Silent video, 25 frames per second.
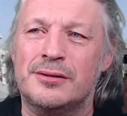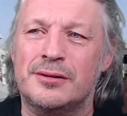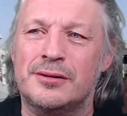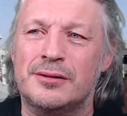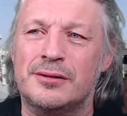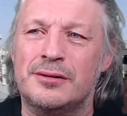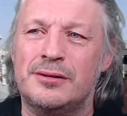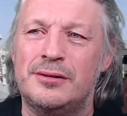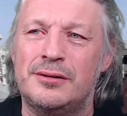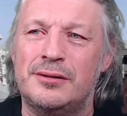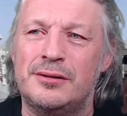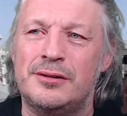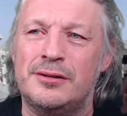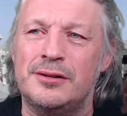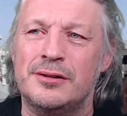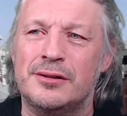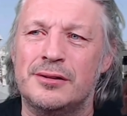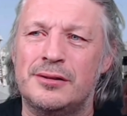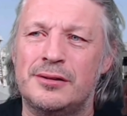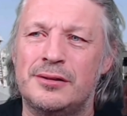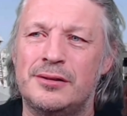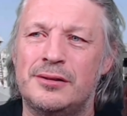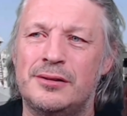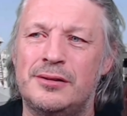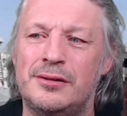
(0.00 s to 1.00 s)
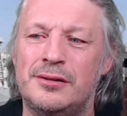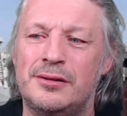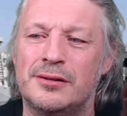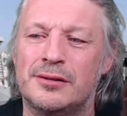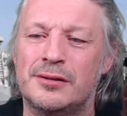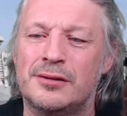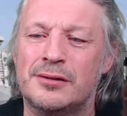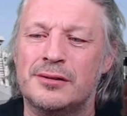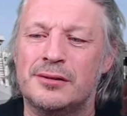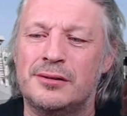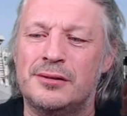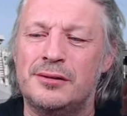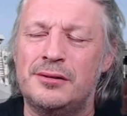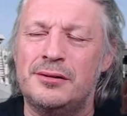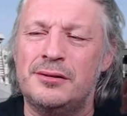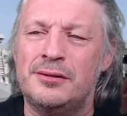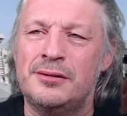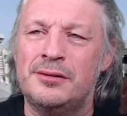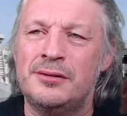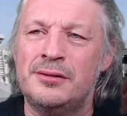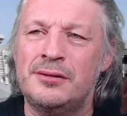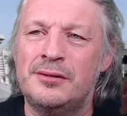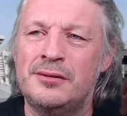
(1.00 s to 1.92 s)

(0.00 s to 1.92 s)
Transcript: thoughts than me. I'm the only nice one.